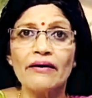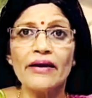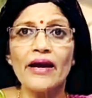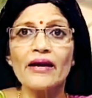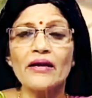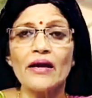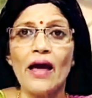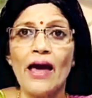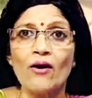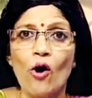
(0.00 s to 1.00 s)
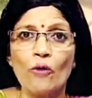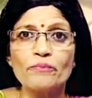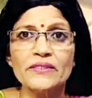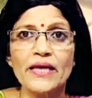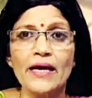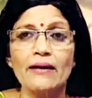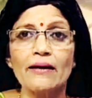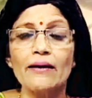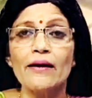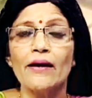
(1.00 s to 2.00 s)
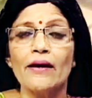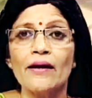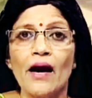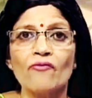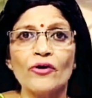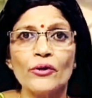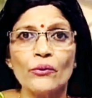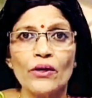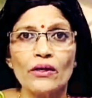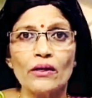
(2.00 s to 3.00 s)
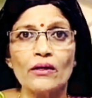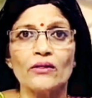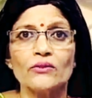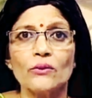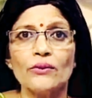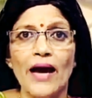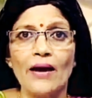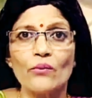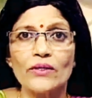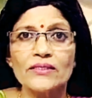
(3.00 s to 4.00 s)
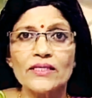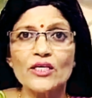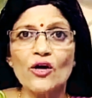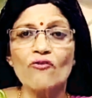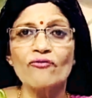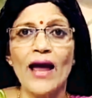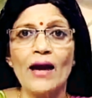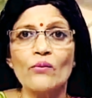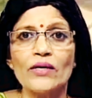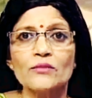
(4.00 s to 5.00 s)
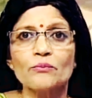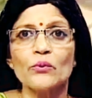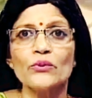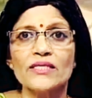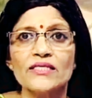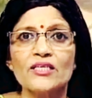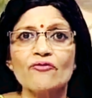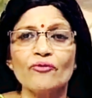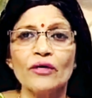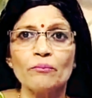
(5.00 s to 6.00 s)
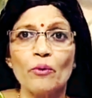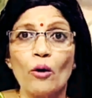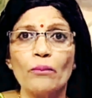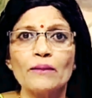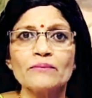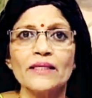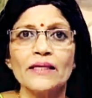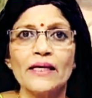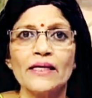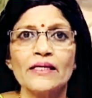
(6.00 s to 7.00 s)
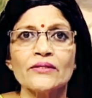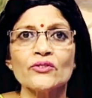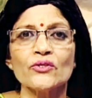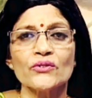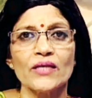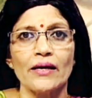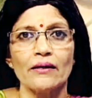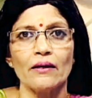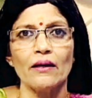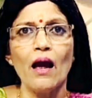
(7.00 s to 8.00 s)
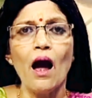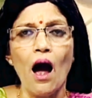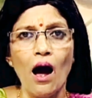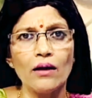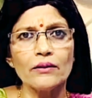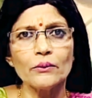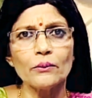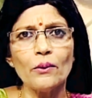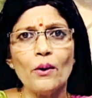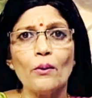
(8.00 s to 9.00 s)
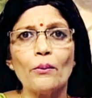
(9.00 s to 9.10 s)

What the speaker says: create an obstacle in our unity. So, diversity of language poses different problems in Indian society. Although